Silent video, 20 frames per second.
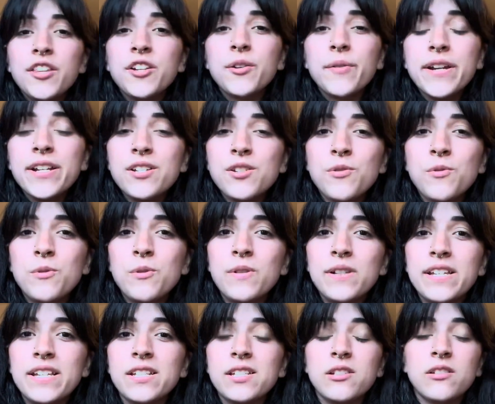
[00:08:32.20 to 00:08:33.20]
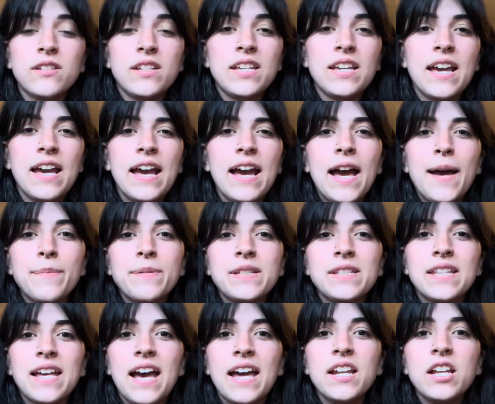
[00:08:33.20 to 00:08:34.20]
great tool is looking at apps
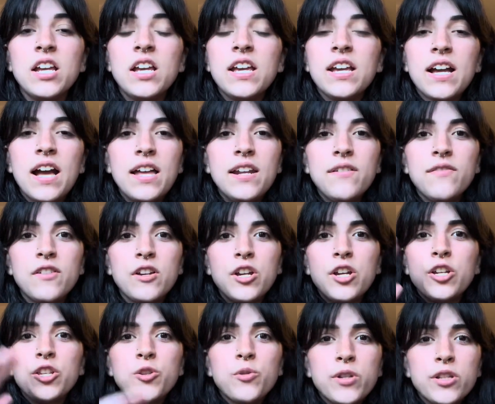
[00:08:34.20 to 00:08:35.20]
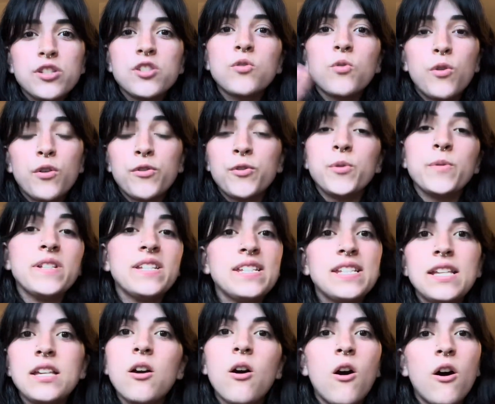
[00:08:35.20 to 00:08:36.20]
that kind of you can scroll through and
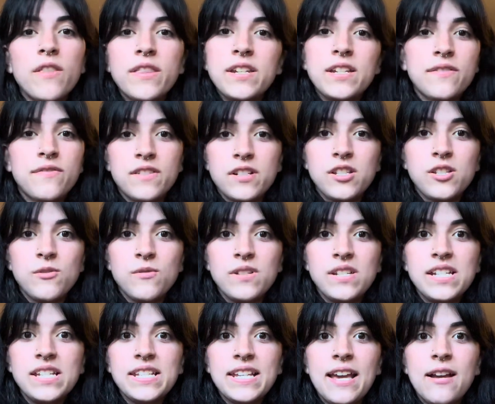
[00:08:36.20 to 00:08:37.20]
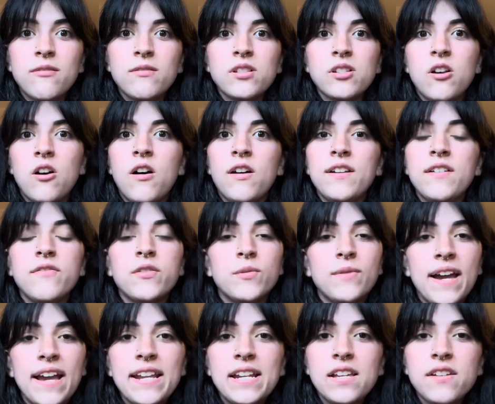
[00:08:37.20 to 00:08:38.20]
see all the different student discounts on a
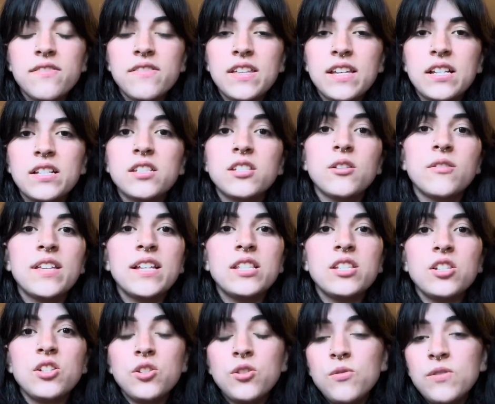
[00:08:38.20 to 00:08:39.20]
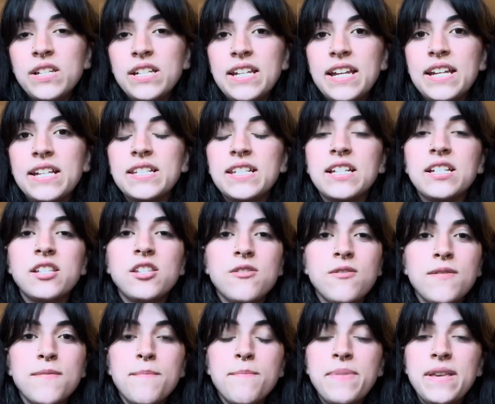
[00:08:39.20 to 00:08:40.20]
variety of things. So that's Uni Days and
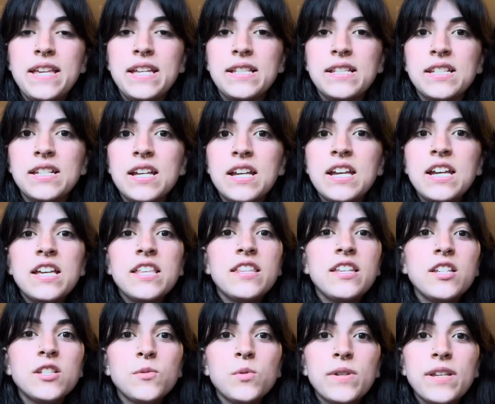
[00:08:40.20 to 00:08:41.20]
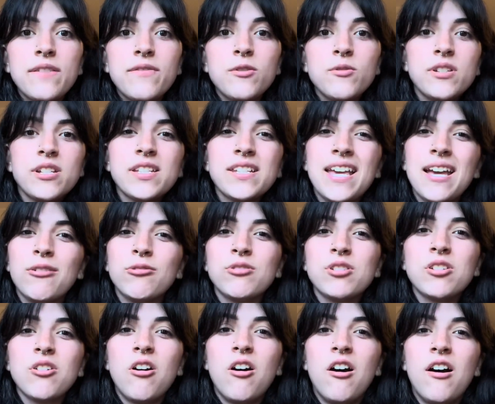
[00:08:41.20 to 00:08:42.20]
Student Beans. These will give you
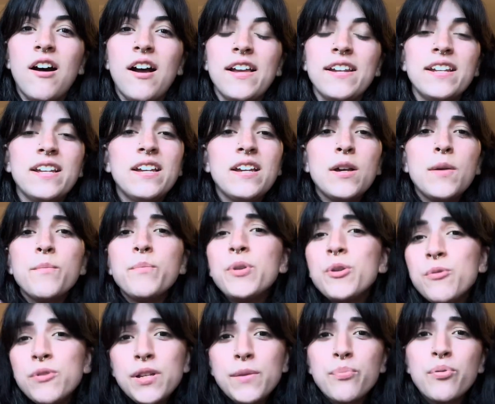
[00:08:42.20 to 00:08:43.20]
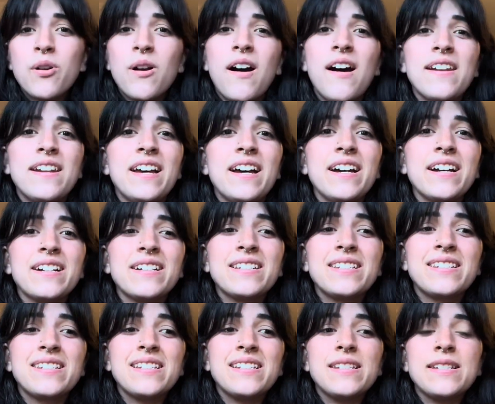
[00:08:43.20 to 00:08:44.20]
discounts on beauty
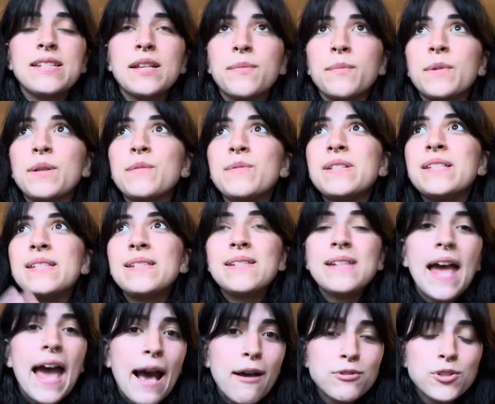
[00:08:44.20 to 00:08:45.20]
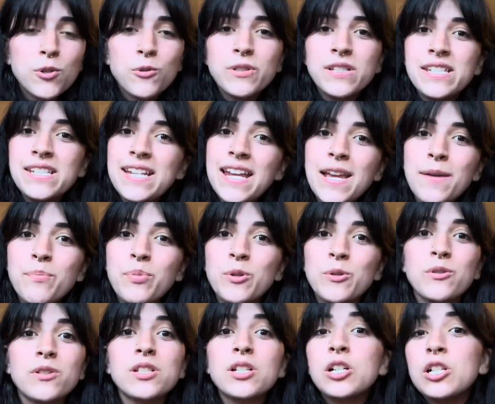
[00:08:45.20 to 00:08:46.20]
products, some household
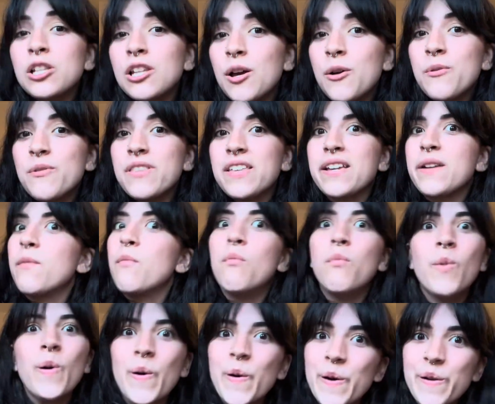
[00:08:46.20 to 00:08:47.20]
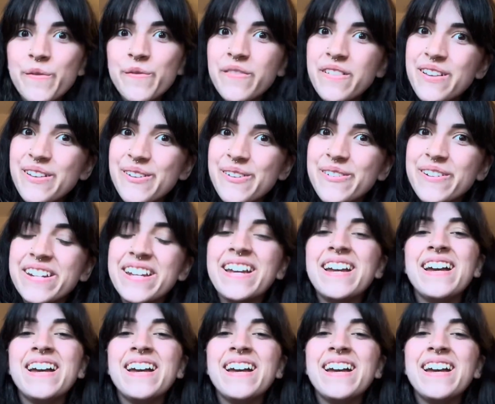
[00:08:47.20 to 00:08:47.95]
staples, clothing, more food.